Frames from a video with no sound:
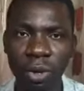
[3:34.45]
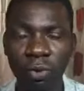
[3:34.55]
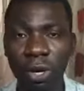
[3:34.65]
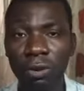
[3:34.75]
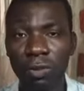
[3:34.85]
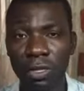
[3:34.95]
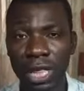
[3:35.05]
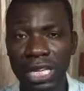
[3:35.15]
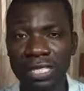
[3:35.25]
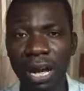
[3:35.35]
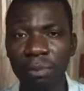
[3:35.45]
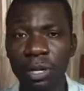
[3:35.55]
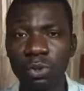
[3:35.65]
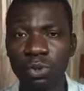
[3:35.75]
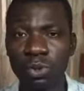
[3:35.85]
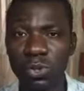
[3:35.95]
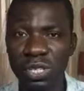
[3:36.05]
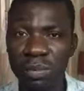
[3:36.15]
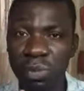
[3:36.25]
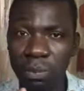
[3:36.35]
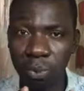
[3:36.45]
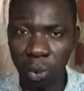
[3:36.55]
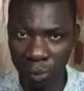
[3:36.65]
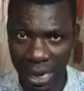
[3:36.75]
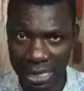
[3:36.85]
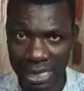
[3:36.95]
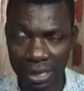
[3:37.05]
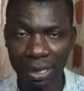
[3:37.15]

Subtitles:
One of the things that make you to see me properly